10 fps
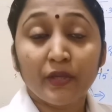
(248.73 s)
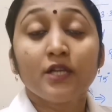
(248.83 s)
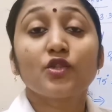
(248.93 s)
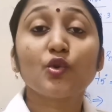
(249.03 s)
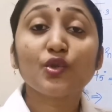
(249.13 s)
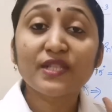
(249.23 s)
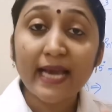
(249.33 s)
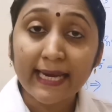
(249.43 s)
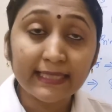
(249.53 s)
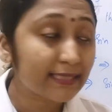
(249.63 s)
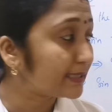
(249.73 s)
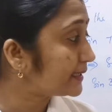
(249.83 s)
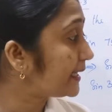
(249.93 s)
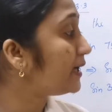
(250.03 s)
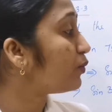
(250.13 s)
So, sine
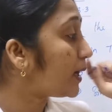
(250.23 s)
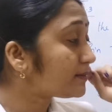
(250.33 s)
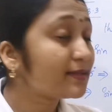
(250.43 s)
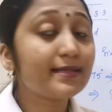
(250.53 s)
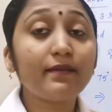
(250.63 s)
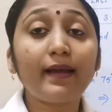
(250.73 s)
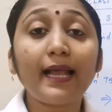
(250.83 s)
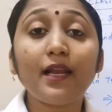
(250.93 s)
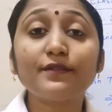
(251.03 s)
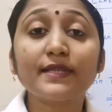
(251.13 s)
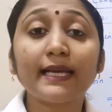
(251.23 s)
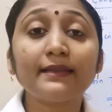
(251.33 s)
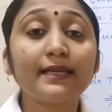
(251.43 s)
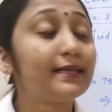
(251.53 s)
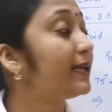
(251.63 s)
30. What is the value of
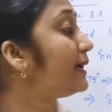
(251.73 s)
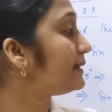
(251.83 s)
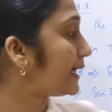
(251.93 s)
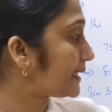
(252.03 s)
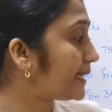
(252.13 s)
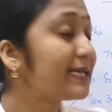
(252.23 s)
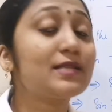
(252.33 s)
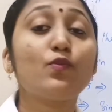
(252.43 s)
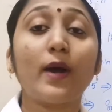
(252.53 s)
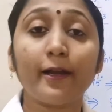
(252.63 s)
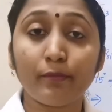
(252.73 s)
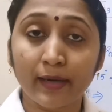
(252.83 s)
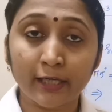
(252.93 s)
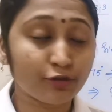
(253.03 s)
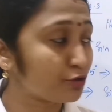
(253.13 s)
sine 30? That is 1
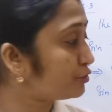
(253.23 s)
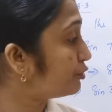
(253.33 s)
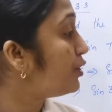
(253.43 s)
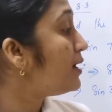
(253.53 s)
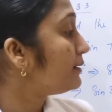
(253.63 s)
by 2.